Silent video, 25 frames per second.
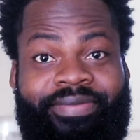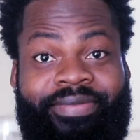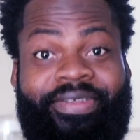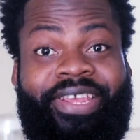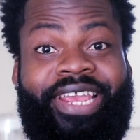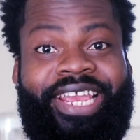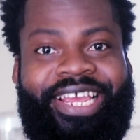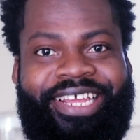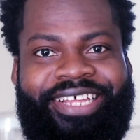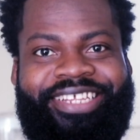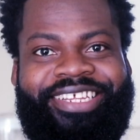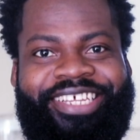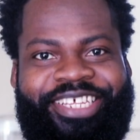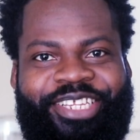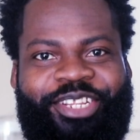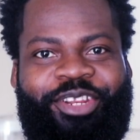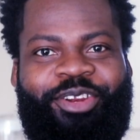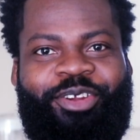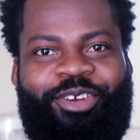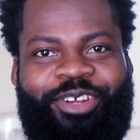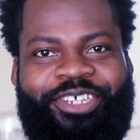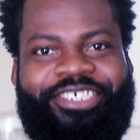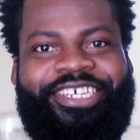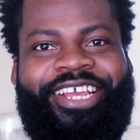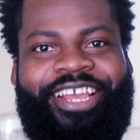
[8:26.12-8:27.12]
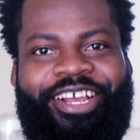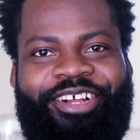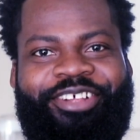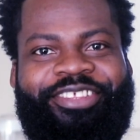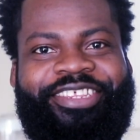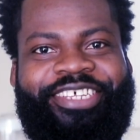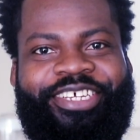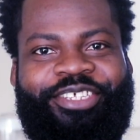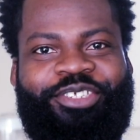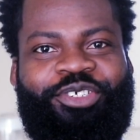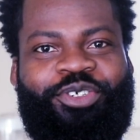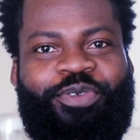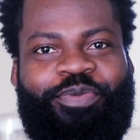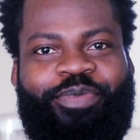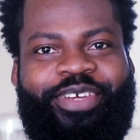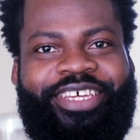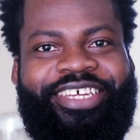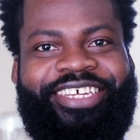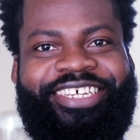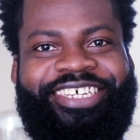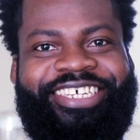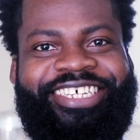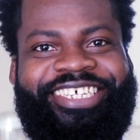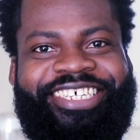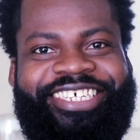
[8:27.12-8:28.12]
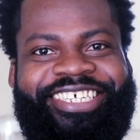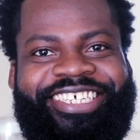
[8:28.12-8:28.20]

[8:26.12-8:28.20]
Yeah, it looks healthy to me.